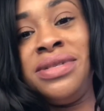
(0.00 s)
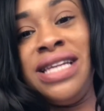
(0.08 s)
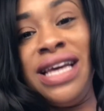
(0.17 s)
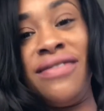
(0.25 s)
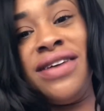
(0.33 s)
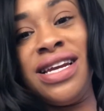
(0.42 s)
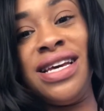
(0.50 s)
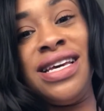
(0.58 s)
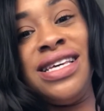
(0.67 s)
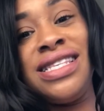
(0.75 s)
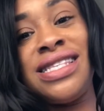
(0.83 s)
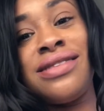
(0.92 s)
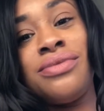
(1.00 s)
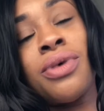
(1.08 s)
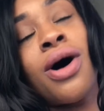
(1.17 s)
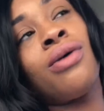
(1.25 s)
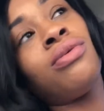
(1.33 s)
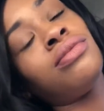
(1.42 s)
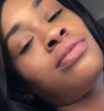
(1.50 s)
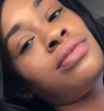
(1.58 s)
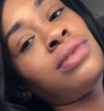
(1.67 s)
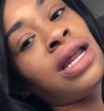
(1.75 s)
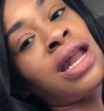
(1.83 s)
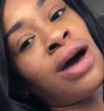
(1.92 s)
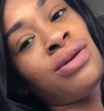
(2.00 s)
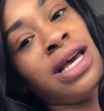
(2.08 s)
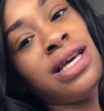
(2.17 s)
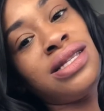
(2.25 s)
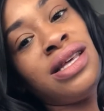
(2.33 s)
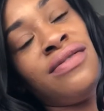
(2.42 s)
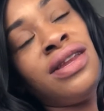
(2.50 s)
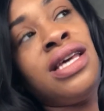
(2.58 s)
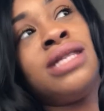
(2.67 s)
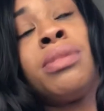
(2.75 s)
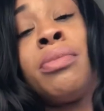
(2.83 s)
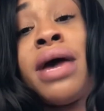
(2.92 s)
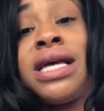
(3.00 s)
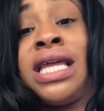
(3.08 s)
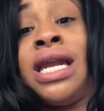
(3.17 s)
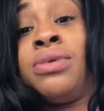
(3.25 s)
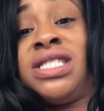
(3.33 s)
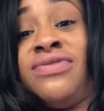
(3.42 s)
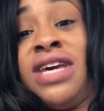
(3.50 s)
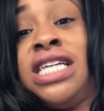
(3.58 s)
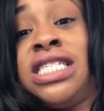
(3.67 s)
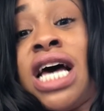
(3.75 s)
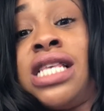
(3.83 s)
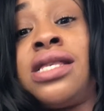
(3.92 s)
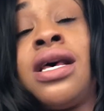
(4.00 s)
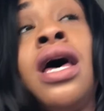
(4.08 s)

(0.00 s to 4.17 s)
DVDs. Well, and nowadays DVDs, but back then it was VHS.